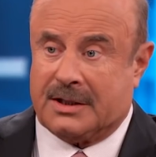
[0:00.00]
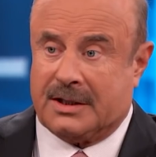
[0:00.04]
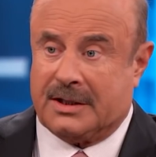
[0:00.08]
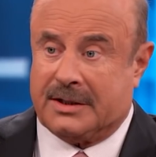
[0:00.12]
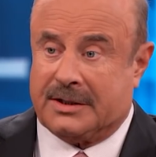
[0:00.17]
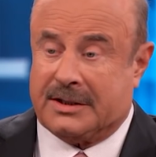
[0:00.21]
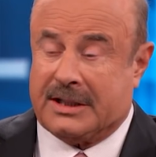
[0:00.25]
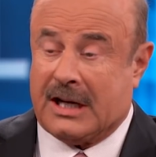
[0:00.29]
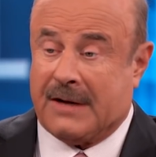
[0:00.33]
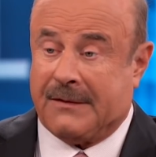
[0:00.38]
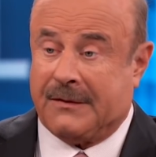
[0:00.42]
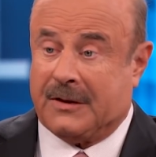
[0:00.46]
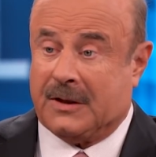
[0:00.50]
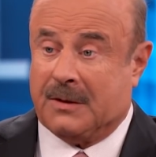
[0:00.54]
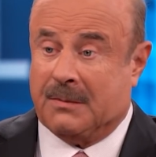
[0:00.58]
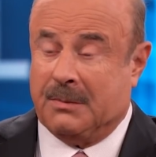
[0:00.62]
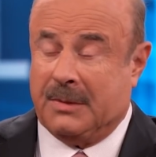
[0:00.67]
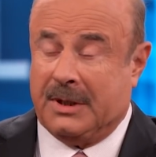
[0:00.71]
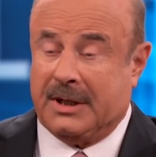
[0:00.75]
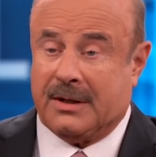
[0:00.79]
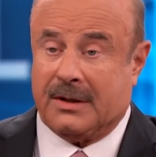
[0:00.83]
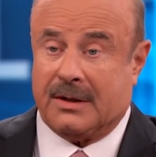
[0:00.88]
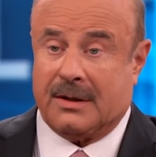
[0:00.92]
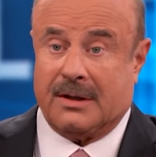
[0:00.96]
at himself in the
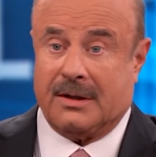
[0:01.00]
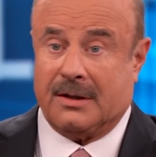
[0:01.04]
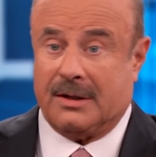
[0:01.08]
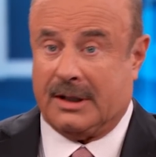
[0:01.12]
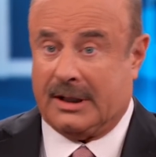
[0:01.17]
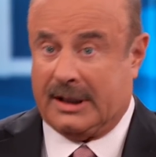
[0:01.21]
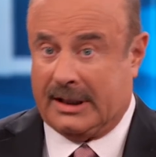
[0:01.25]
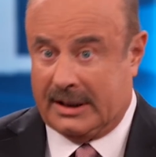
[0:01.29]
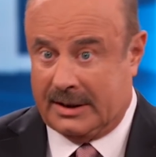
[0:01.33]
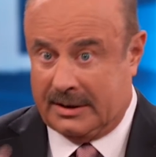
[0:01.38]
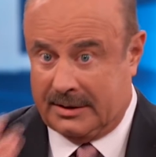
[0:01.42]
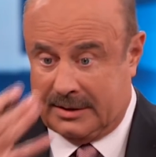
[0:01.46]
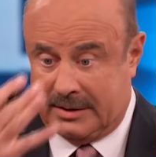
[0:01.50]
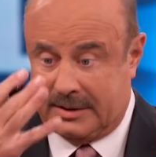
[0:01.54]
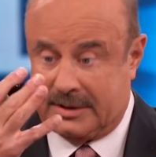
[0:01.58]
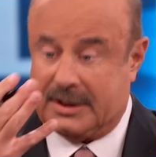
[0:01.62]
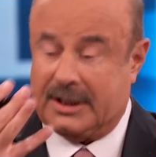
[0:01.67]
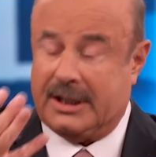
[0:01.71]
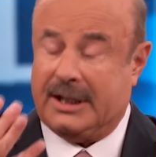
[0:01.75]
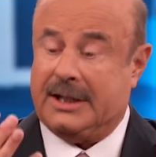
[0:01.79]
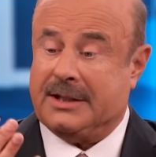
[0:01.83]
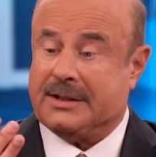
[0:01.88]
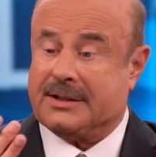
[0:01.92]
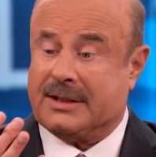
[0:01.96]
mirror and
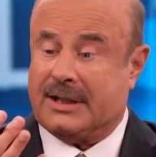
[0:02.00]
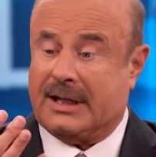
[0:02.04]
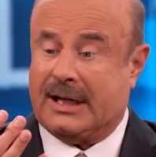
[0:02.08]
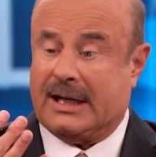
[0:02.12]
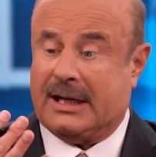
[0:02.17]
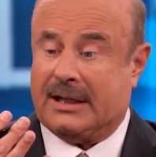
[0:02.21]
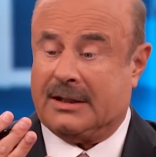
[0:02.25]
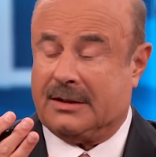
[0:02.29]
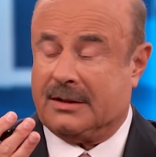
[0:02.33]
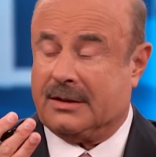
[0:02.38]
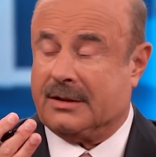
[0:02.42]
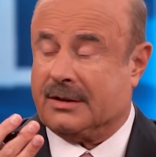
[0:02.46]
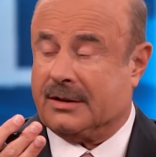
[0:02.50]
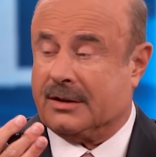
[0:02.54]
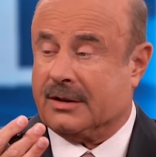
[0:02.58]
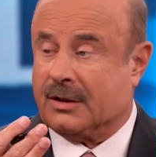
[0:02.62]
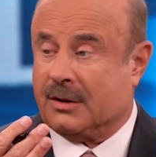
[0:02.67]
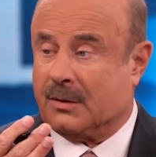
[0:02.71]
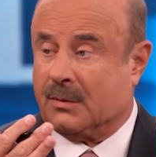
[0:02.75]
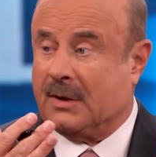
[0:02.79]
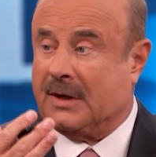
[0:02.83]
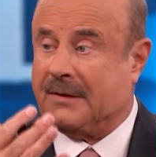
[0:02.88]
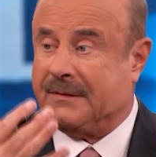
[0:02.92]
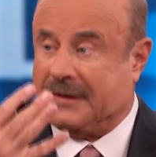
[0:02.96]
sees that
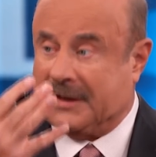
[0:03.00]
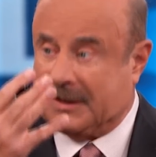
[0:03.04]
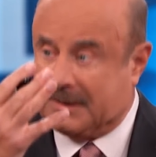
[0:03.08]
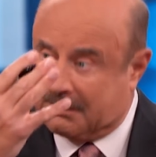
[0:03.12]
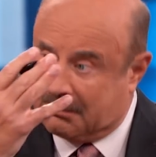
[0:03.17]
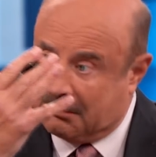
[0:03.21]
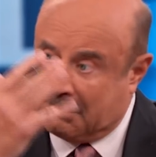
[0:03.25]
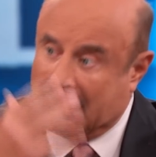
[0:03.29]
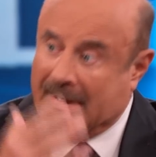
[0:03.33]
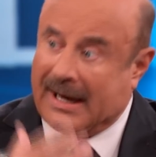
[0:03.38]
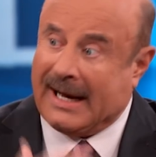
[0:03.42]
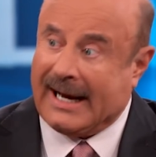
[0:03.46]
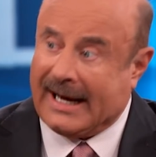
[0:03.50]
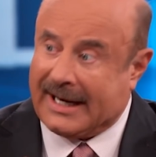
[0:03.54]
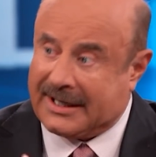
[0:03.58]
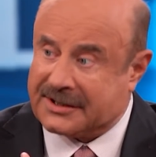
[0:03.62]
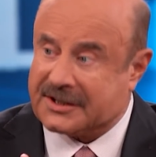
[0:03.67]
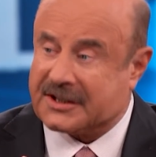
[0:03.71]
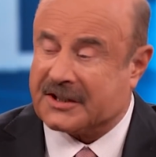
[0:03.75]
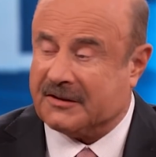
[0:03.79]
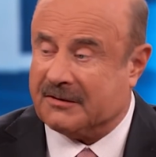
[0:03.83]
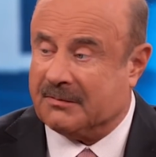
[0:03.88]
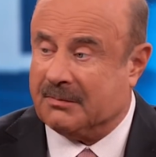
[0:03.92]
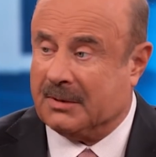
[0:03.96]
horrific
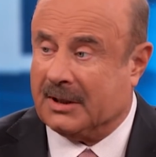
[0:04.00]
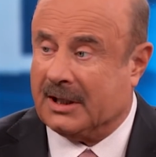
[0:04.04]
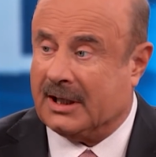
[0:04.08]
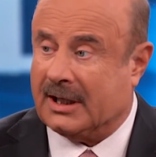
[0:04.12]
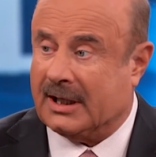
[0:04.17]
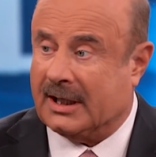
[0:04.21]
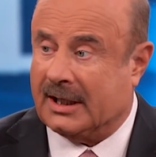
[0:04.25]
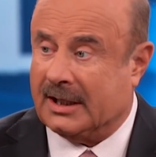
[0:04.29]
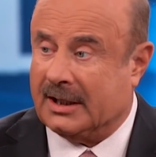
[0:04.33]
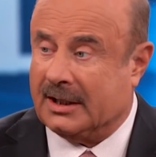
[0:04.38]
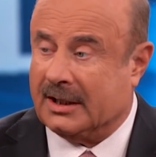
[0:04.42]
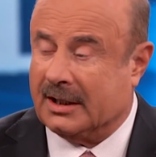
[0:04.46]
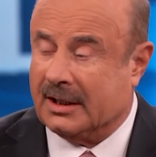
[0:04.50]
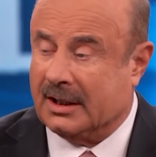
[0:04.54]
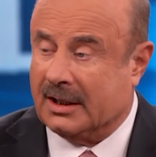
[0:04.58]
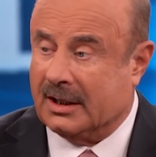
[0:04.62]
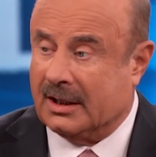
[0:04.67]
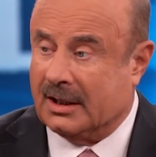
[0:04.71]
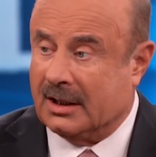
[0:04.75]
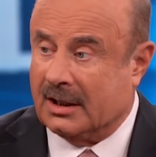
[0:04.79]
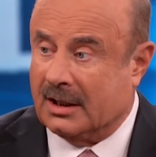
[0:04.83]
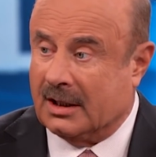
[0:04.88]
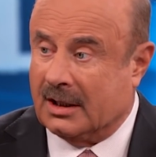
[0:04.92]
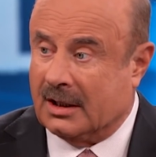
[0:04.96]
mask of blood,
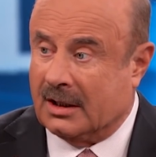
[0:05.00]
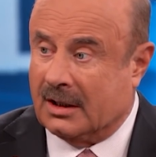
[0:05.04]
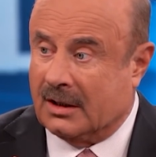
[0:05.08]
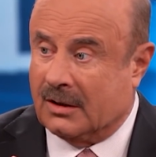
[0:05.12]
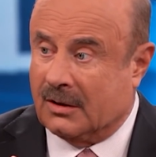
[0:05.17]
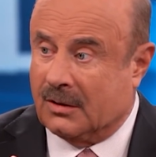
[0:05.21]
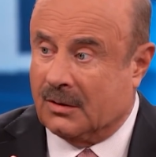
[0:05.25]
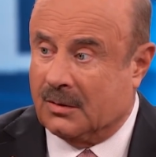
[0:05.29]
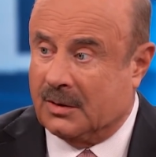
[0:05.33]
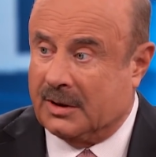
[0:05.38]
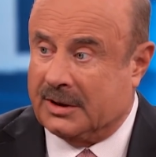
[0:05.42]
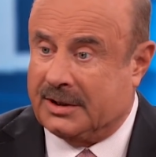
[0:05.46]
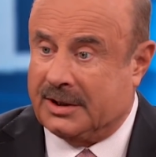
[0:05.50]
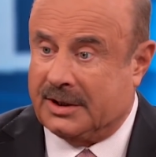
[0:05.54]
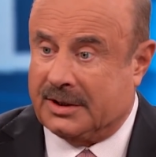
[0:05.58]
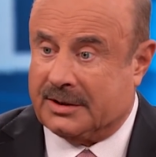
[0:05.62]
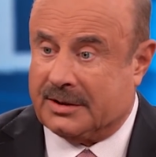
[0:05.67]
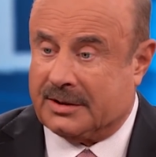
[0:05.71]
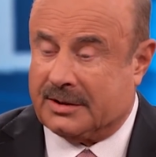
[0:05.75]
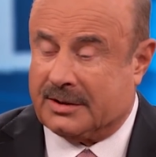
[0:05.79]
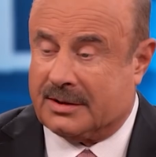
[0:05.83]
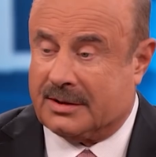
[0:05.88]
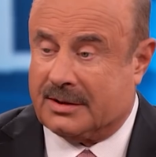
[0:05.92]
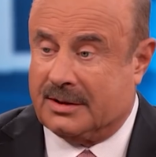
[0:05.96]
which
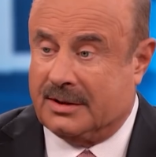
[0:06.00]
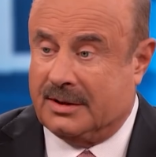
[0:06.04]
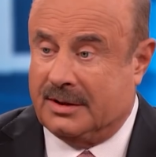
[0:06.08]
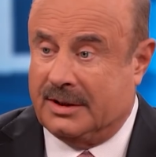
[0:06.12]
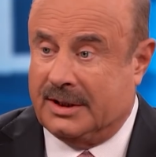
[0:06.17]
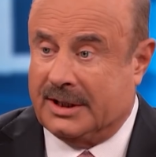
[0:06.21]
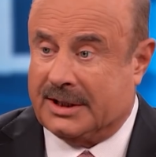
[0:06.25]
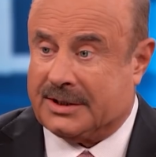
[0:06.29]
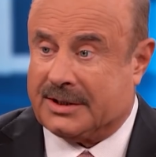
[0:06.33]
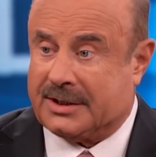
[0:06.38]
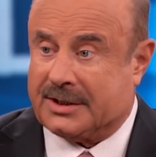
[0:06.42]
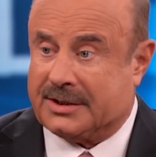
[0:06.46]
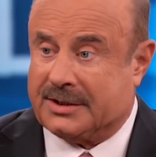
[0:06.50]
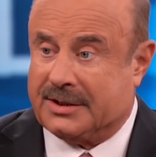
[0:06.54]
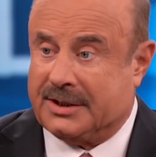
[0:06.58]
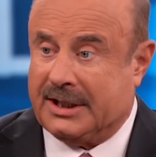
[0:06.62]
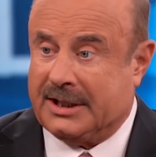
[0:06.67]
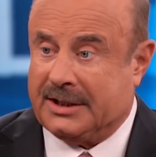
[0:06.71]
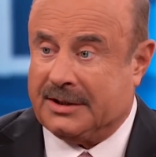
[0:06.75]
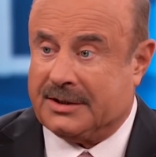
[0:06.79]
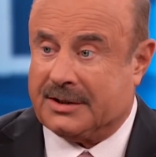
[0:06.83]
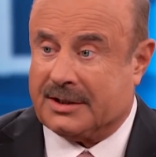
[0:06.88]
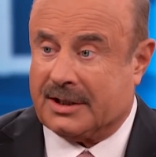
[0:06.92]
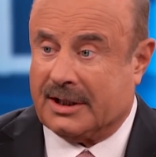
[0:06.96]
is just
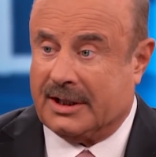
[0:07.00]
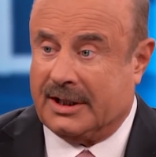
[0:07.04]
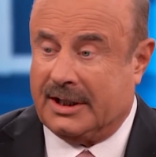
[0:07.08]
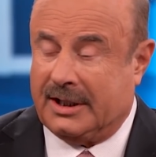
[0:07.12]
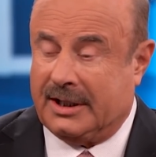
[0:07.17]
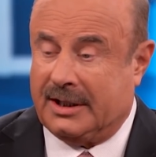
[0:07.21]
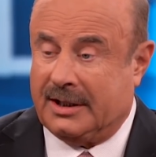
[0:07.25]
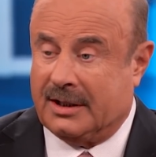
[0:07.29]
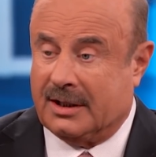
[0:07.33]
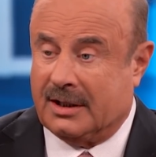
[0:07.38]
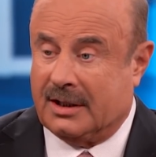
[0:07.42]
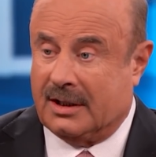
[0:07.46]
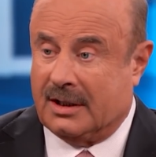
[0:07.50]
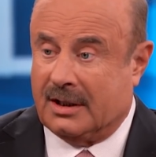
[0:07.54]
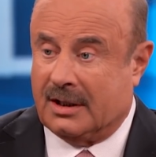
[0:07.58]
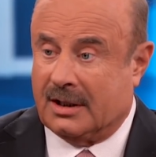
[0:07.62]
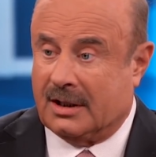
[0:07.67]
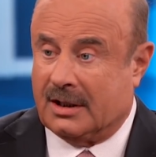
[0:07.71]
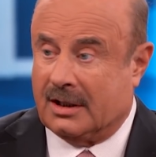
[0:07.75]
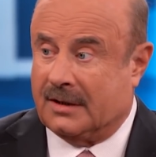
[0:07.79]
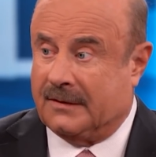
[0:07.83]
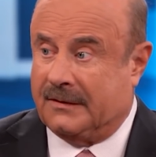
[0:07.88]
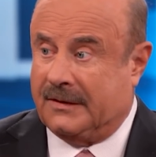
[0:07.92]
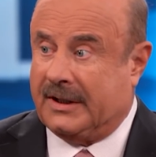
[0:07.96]
essentially
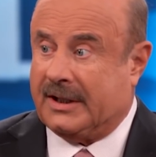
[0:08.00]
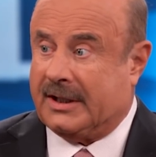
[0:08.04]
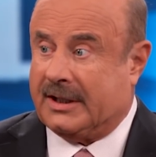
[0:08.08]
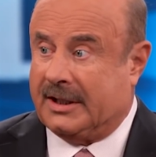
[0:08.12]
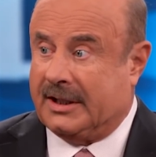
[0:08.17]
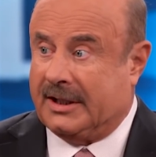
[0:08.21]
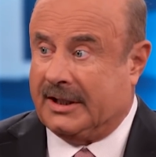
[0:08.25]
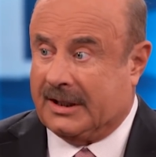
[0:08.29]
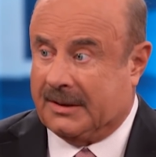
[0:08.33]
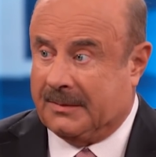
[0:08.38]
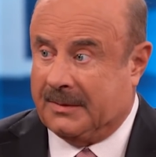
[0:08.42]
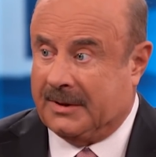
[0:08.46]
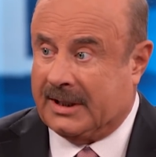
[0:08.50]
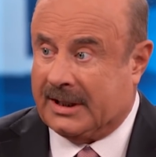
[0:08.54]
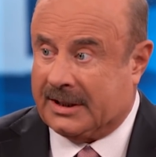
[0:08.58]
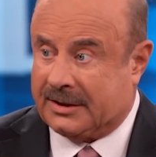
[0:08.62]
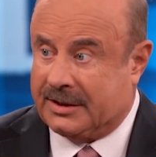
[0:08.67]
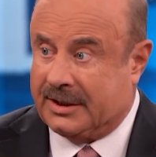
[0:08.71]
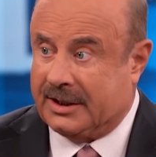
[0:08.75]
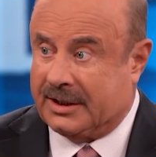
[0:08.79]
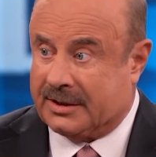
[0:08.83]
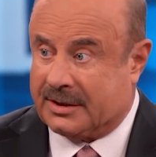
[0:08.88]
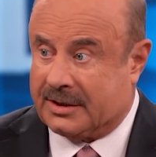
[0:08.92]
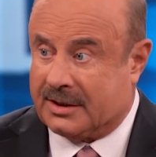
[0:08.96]
lividity. I mean, that's
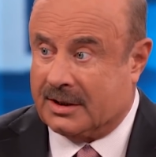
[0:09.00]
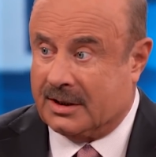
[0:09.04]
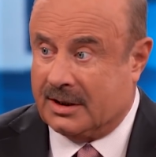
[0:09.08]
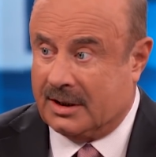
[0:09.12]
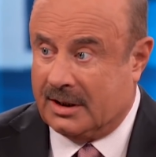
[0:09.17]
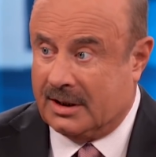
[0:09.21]
just,